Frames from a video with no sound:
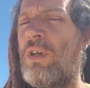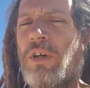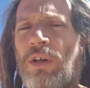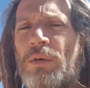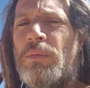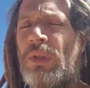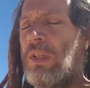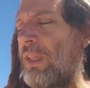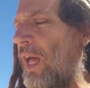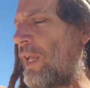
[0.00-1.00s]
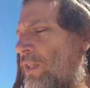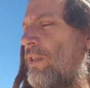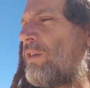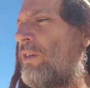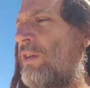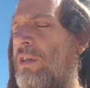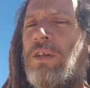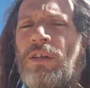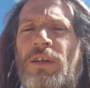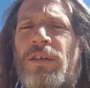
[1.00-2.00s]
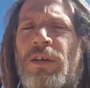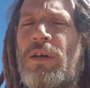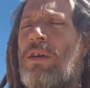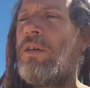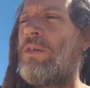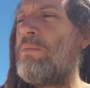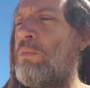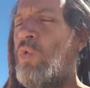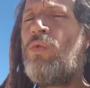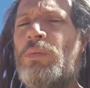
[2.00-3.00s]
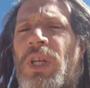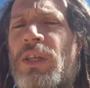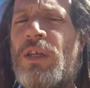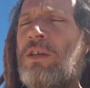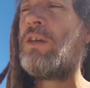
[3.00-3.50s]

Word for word: um, light, uh, movement,